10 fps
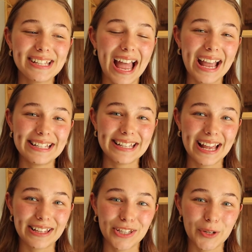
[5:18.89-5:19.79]

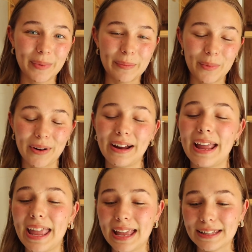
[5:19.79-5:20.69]
eyesight a little bit more,
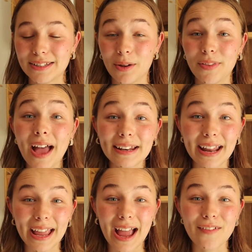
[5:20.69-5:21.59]
and so that
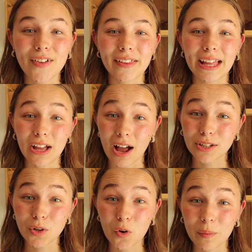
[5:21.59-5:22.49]
night I felt like
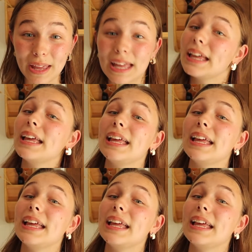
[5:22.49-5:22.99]
God told me,